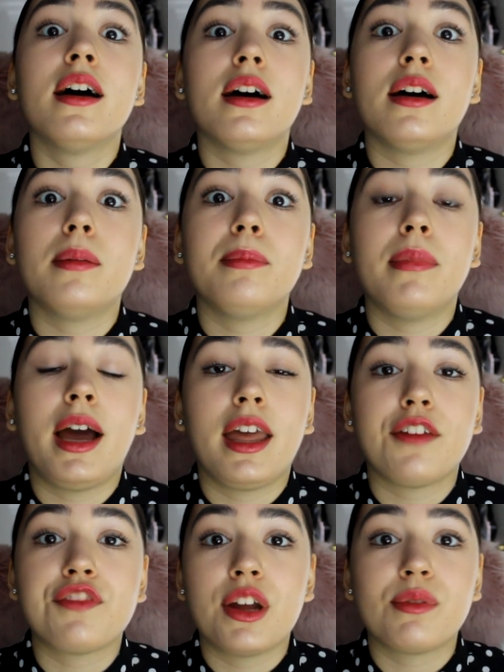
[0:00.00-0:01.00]
um,
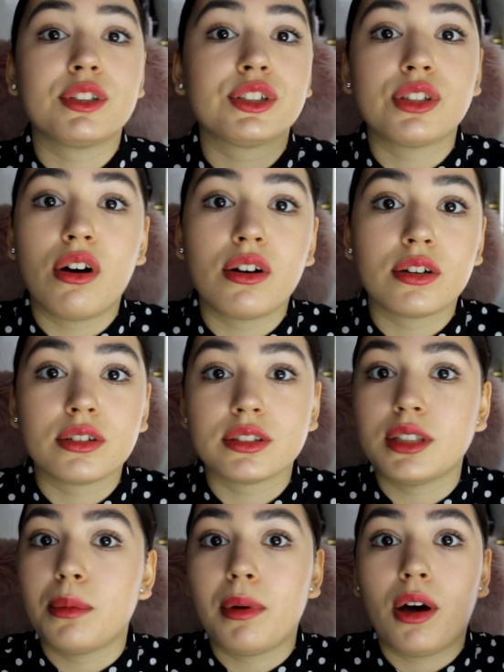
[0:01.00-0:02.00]
my favorite
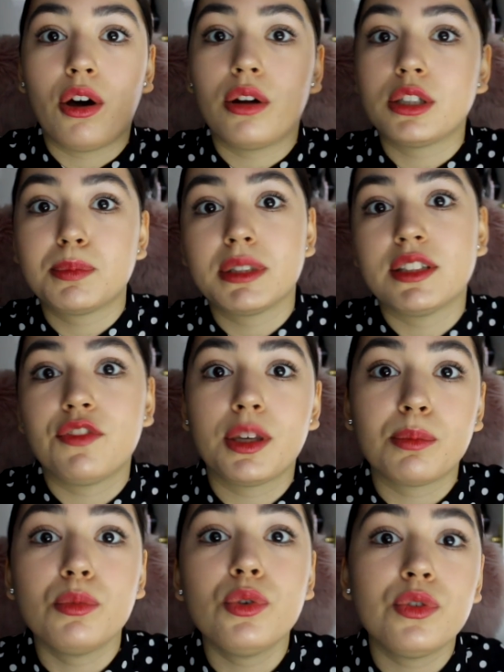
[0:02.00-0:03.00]
songs about
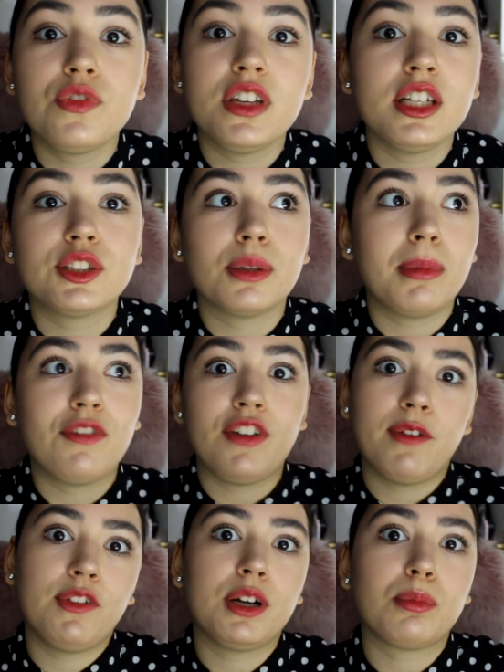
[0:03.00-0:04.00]
specific movies, so my
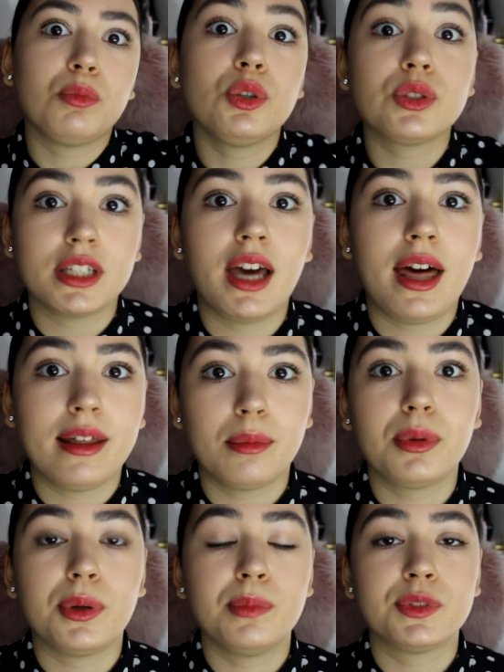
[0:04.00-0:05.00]
favorite music
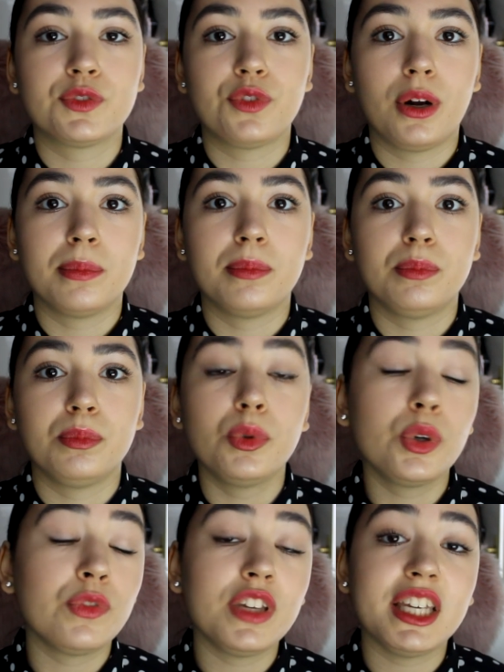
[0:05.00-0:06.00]
albums from
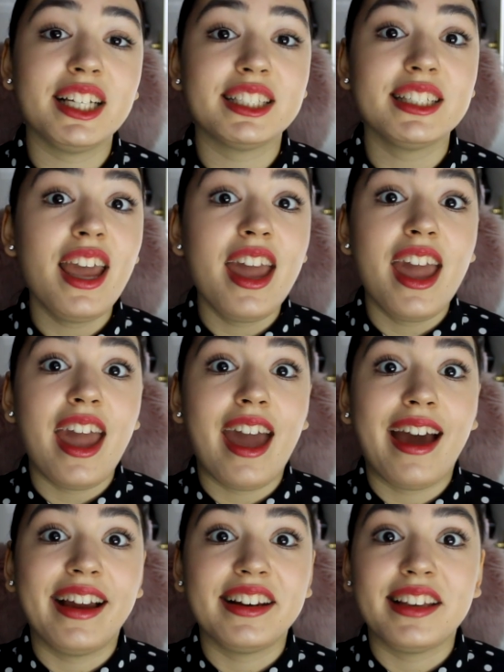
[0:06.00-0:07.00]
movies
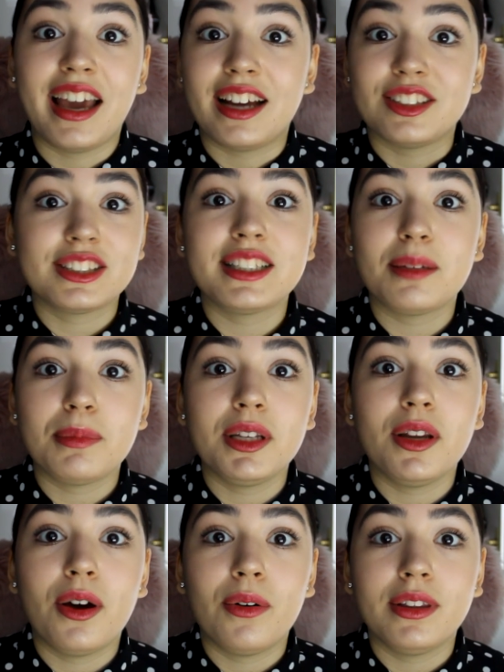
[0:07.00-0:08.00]
and yeah, just let
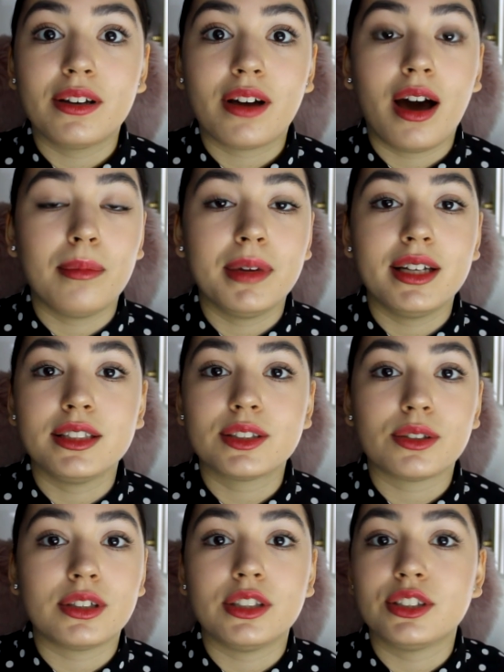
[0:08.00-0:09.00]
me know in the
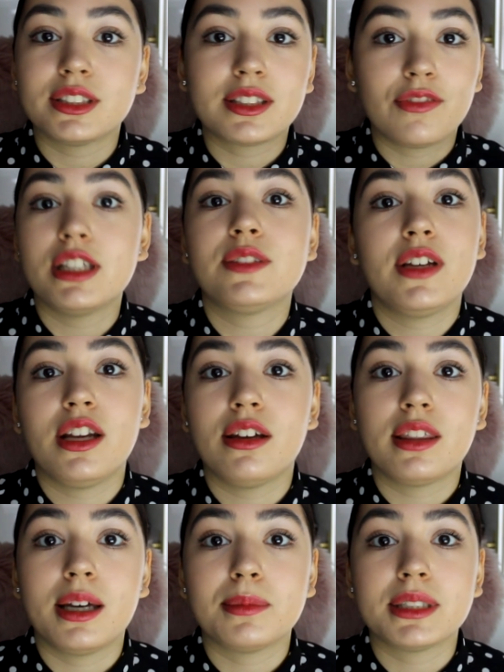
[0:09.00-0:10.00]
comments or just give this
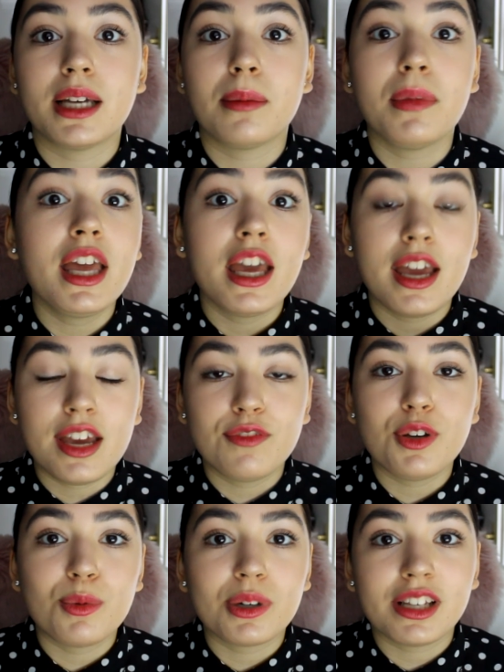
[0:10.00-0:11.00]
video a thumbs up
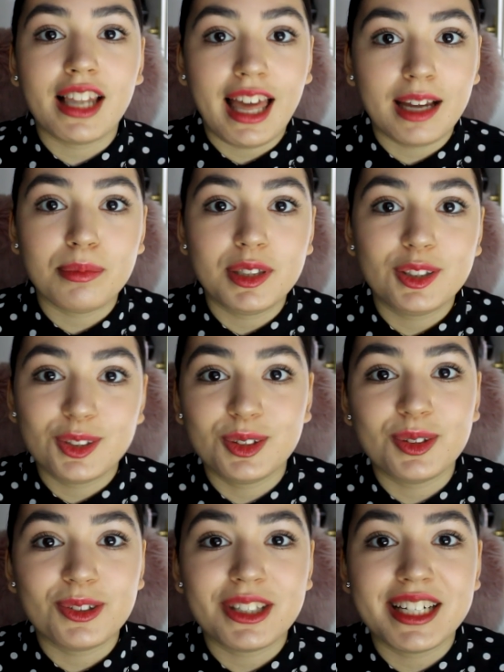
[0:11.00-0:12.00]
if you would like me to
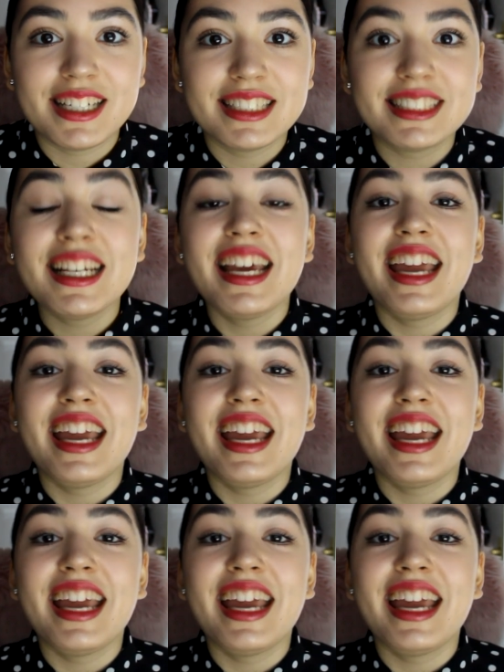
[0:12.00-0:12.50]
do this